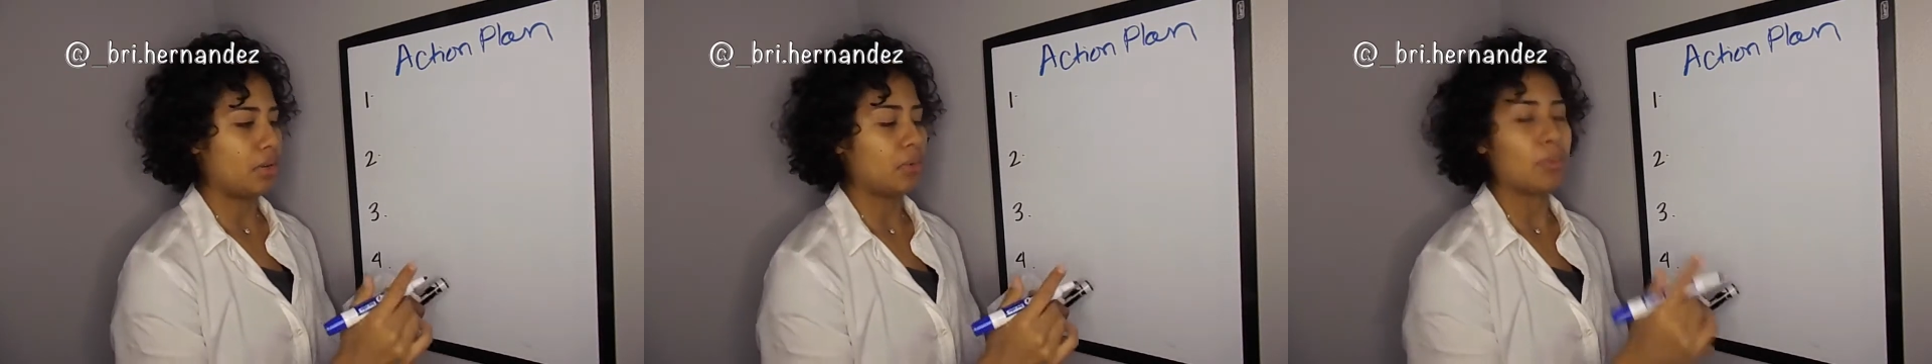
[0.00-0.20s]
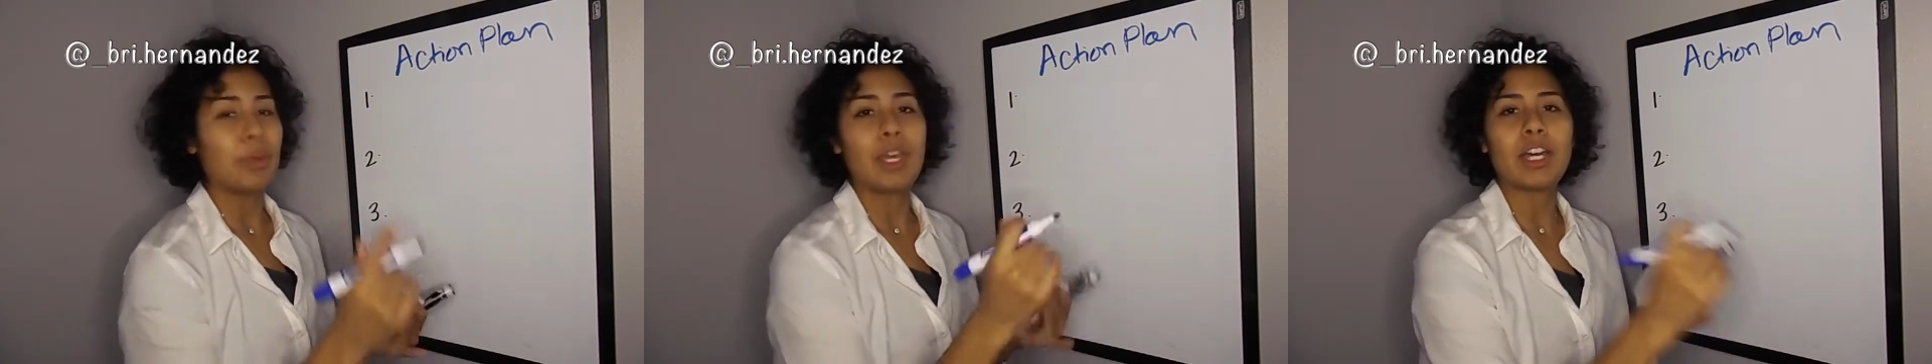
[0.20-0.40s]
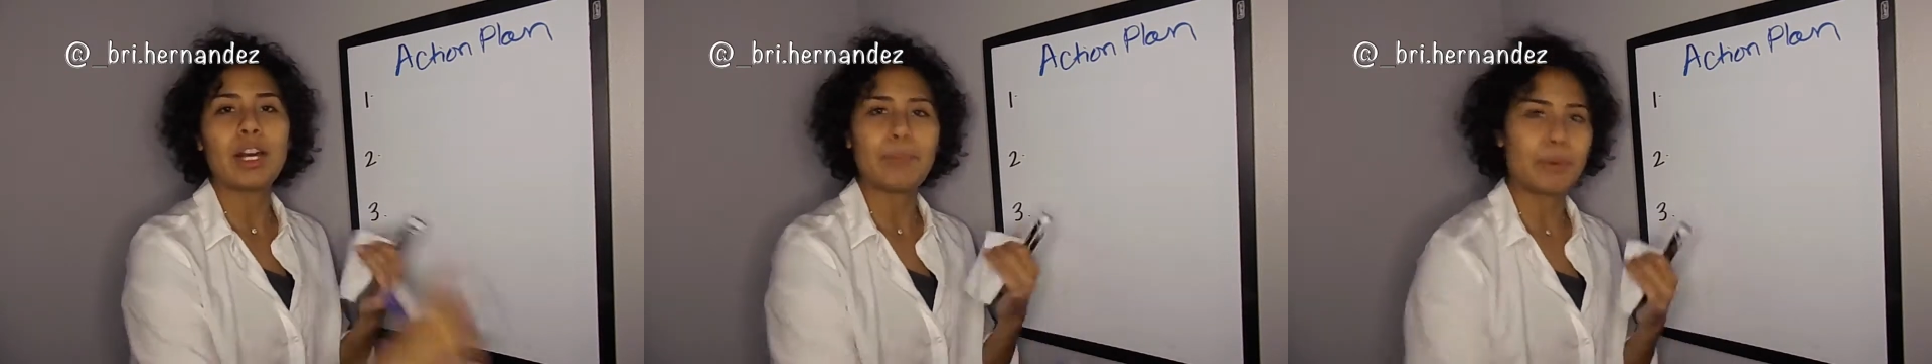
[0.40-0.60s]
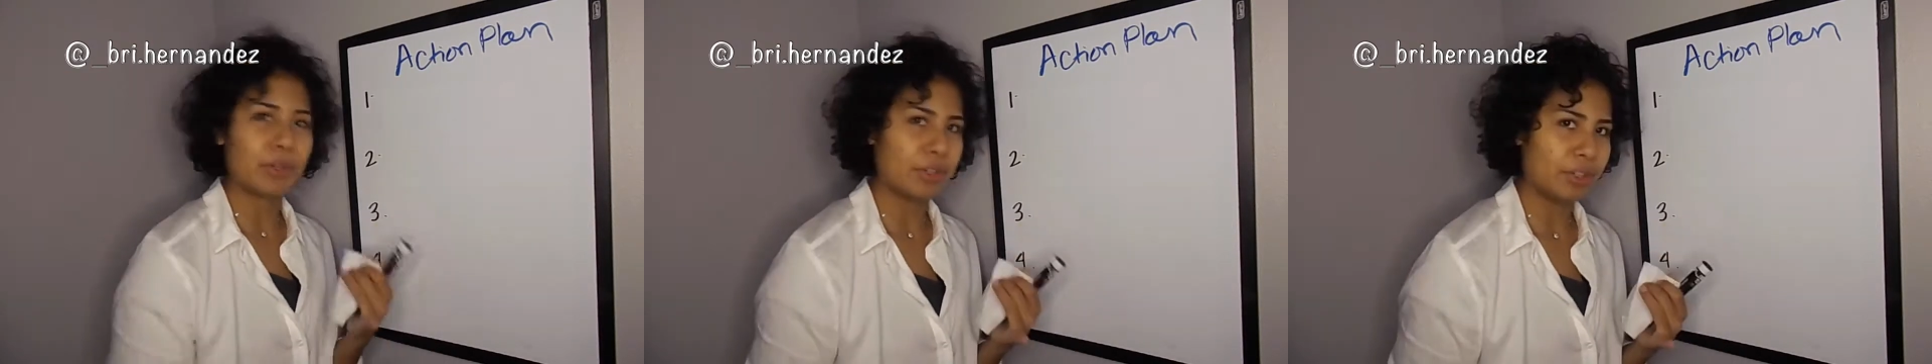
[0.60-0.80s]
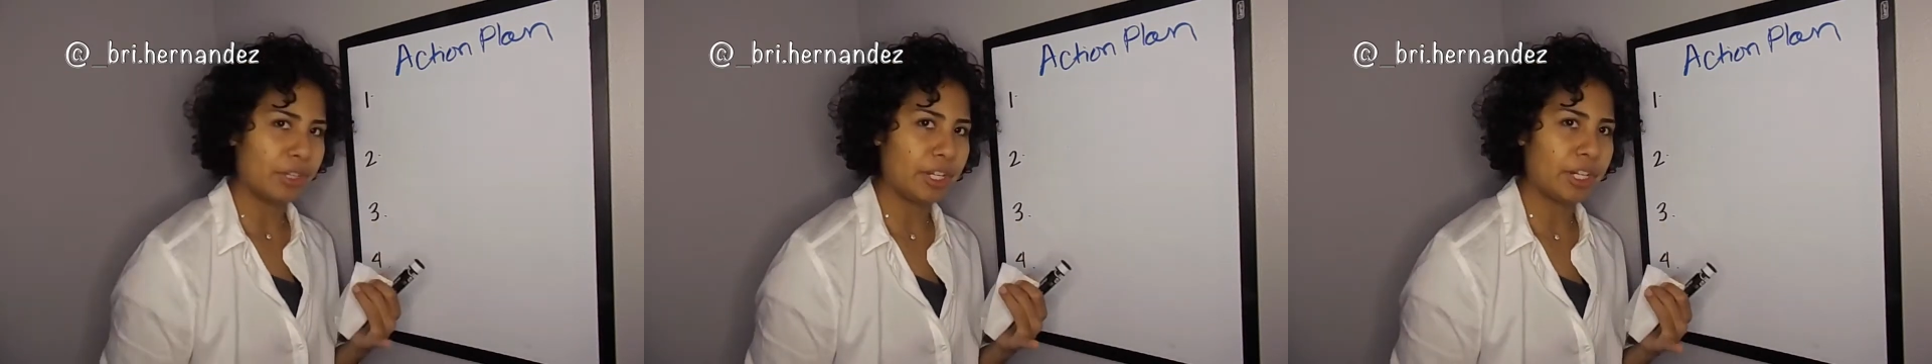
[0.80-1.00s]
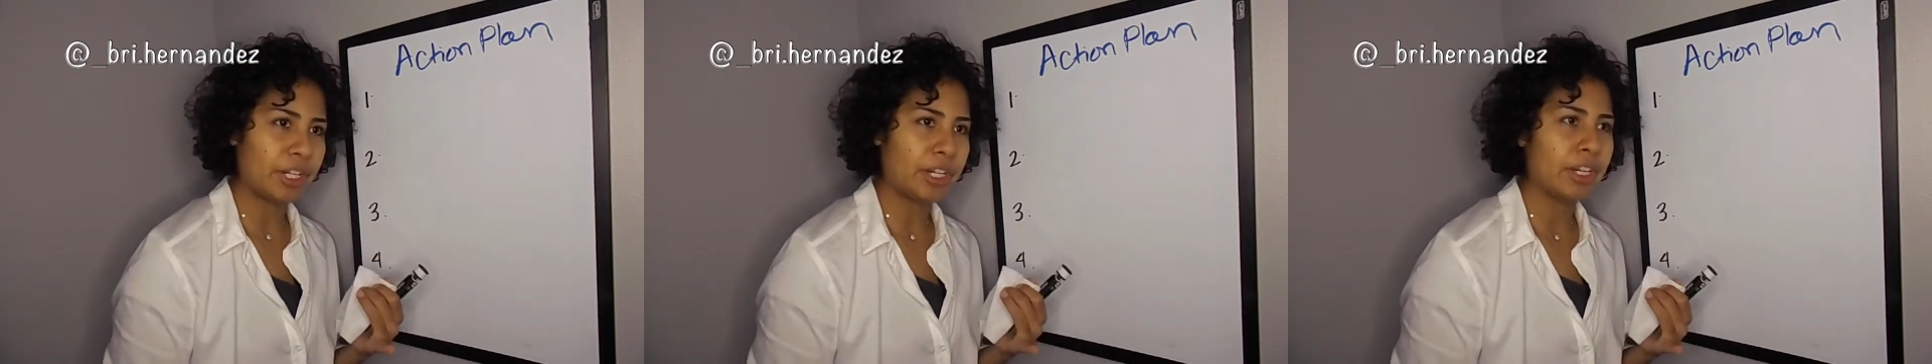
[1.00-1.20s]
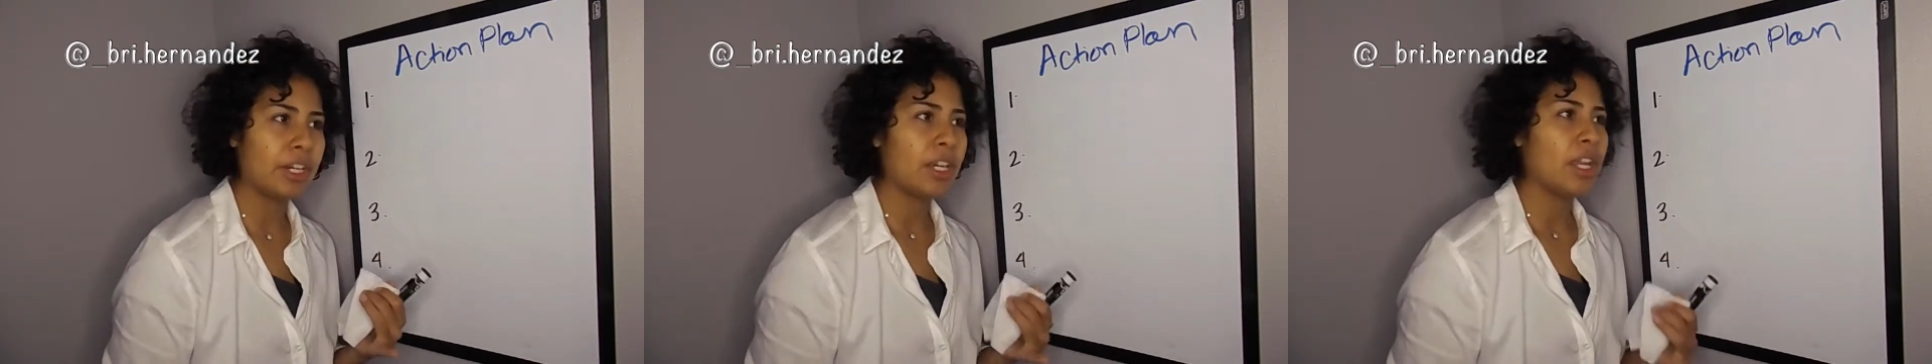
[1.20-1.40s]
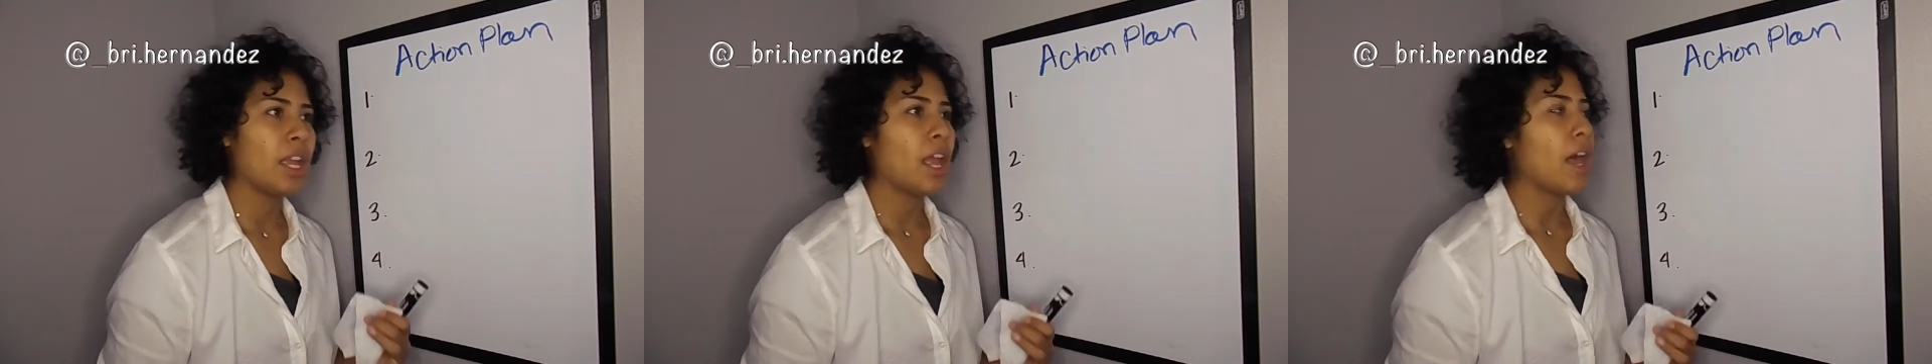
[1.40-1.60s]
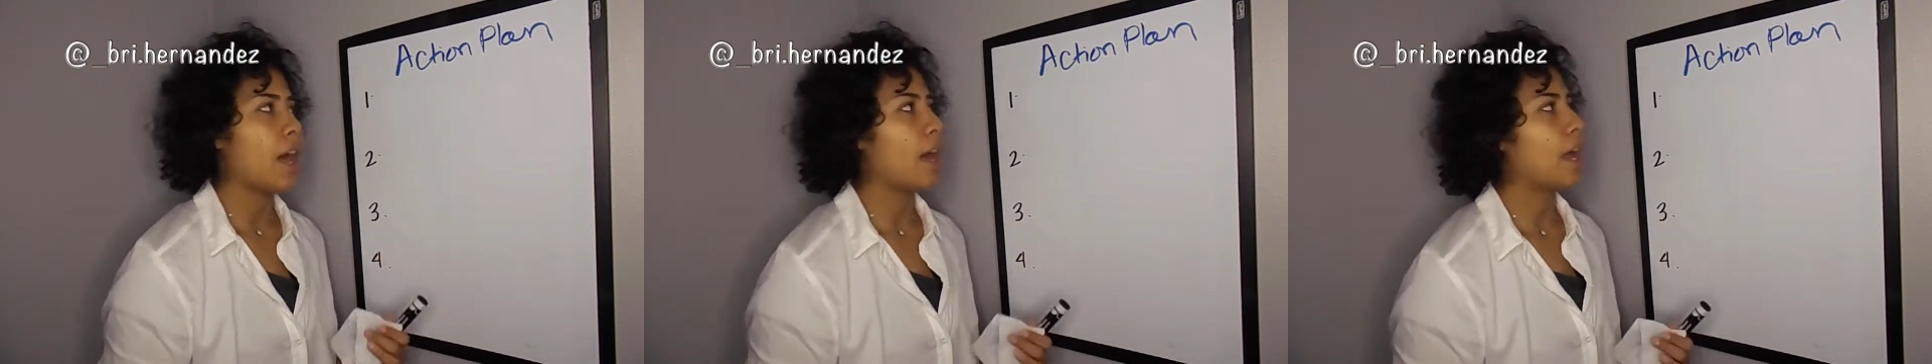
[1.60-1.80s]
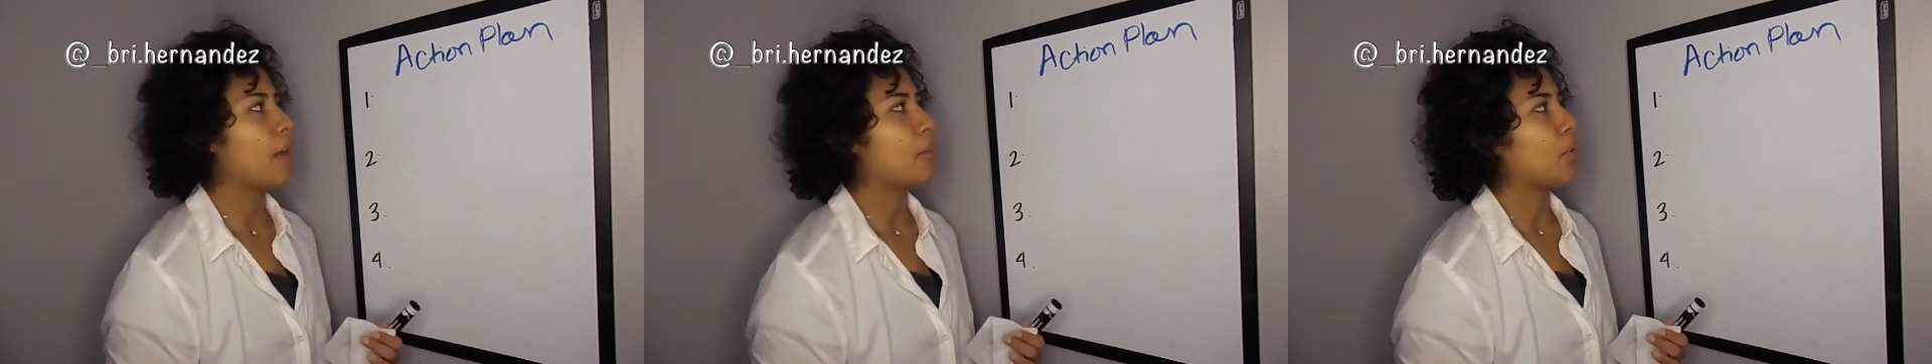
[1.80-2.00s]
wake up earlier. I'm